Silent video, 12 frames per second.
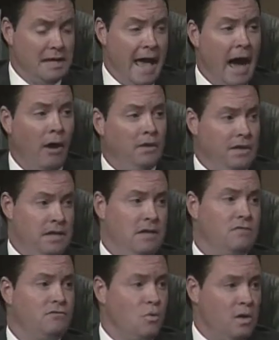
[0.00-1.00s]
now and the end
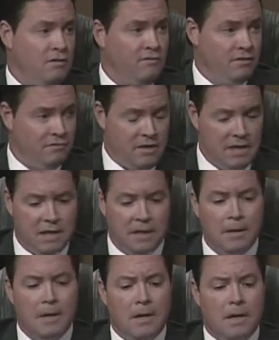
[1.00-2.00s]
of 2015.
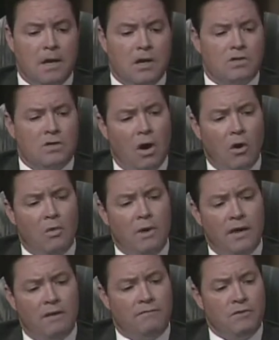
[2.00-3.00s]
So
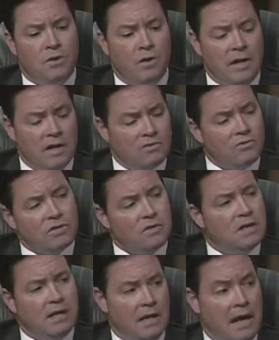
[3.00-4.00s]
if you're
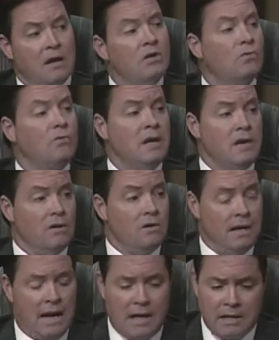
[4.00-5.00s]
interested in a career,
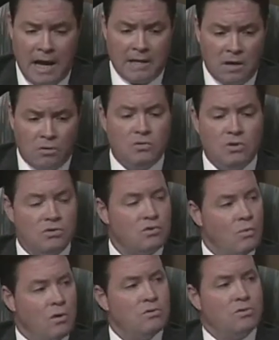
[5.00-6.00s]
and I don't use the
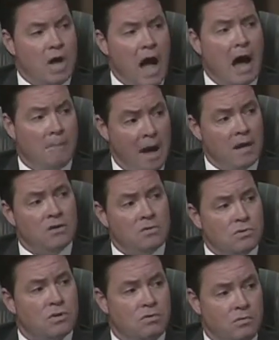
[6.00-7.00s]
word job, I
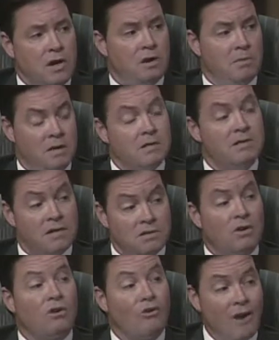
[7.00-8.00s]
use career, because these
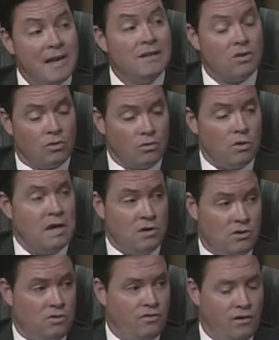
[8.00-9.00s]
are great
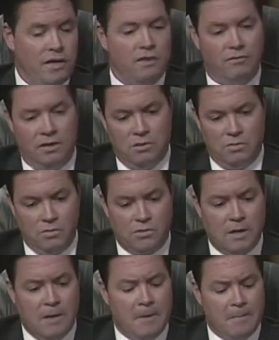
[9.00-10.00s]
careers for individuals
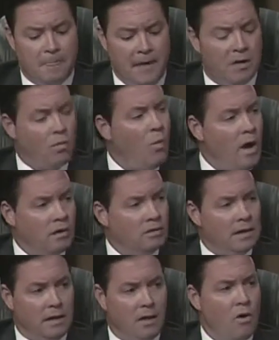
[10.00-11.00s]
in
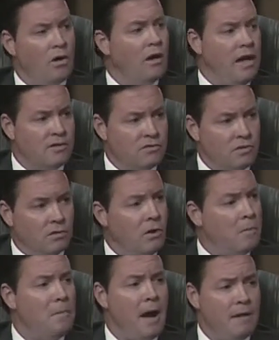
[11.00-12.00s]
welding or electrical
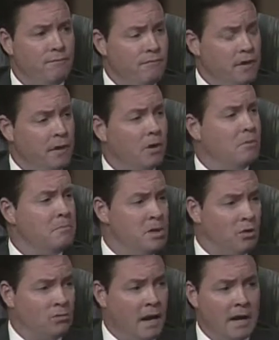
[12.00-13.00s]
or pipe fitting or
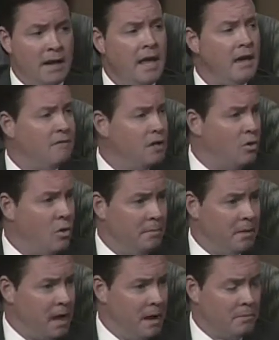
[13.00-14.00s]
millwright, heavy
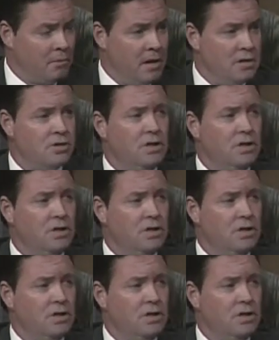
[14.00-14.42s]
equipment operation,